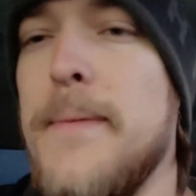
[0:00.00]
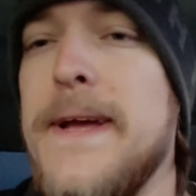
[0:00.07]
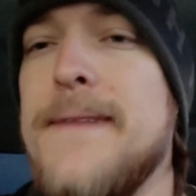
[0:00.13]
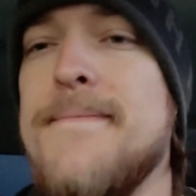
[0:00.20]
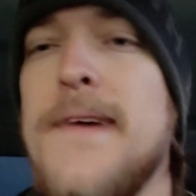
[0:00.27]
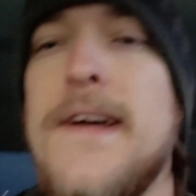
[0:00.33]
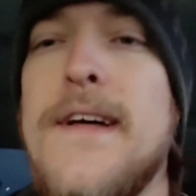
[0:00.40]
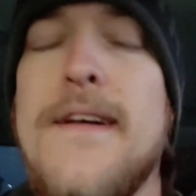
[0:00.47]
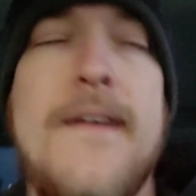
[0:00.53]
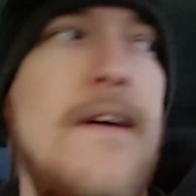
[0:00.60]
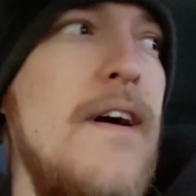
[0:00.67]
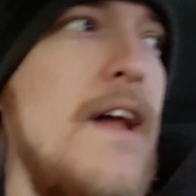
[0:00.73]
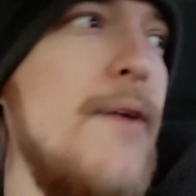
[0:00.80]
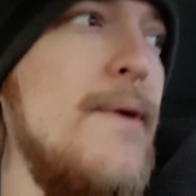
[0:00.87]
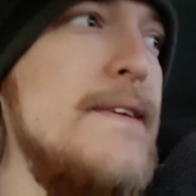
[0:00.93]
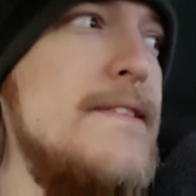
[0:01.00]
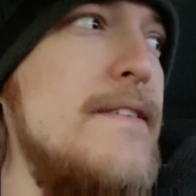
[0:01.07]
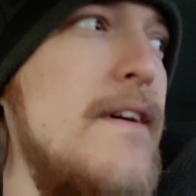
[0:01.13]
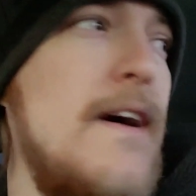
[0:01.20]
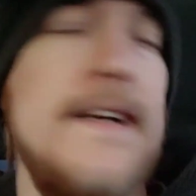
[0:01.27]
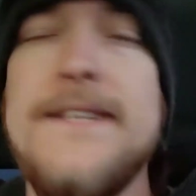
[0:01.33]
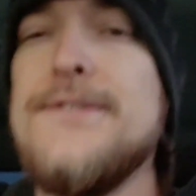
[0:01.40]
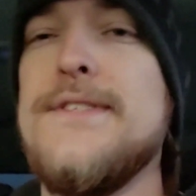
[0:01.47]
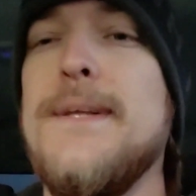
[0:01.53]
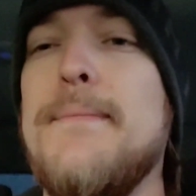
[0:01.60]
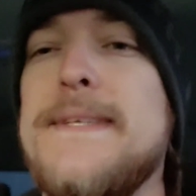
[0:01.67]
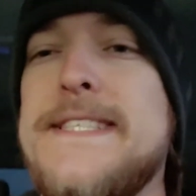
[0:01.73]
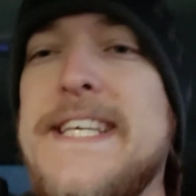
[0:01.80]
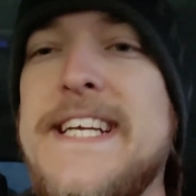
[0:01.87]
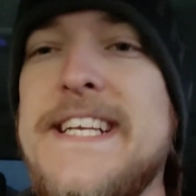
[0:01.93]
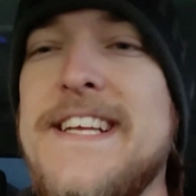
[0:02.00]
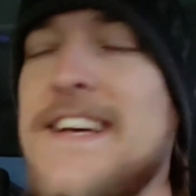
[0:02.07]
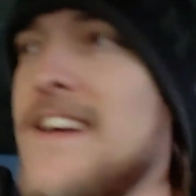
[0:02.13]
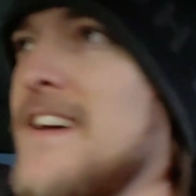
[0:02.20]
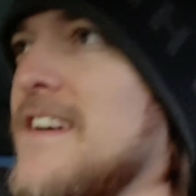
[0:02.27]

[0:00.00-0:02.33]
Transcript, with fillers: mean. Anyways, I used the machine.